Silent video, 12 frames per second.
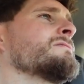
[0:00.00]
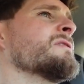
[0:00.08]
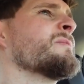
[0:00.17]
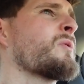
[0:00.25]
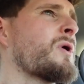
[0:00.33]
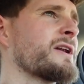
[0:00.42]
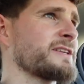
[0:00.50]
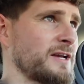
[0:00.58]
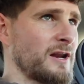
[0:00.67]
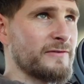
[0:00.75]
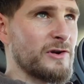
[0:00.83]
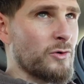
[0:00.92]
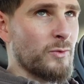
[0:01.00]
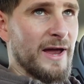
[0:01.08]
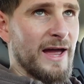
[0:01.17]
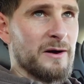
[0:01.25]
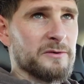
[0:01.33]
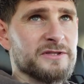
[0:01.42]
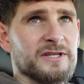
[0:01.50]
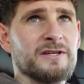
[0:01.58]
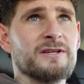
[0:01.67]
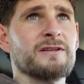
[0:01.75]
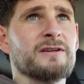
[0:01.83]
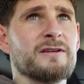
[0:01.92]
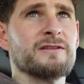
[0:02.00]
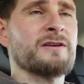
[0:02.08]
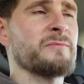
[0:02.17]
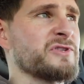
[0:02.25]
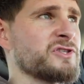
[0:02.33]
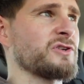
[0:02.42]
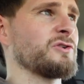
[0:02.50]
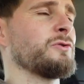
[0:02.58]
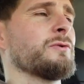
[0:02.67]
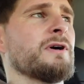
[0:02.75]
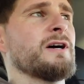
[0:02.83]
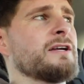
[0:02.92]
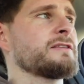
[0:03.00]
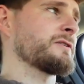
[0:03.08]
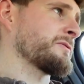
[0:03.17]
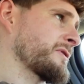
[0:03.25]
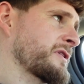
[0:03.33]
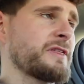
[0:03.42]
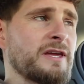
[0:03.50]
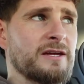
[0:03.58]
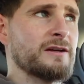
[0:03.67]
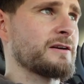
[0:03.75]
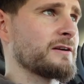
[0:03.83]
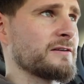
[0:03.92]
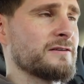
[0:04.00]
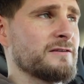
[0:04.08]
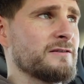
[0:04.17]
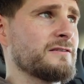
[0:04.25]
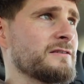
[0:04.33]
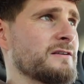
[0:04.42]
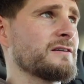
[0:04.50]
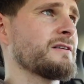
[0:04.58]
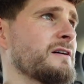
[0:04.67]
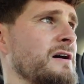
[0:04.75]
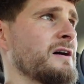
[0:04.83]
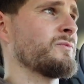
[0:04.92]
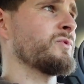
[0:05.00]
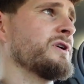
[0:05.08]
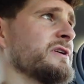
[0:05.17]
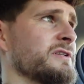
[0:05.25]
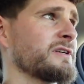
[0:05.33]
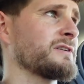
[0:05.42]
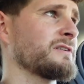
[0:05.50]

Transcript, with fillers: Number one, it's kind of a long way out. Number two, I don't think I would,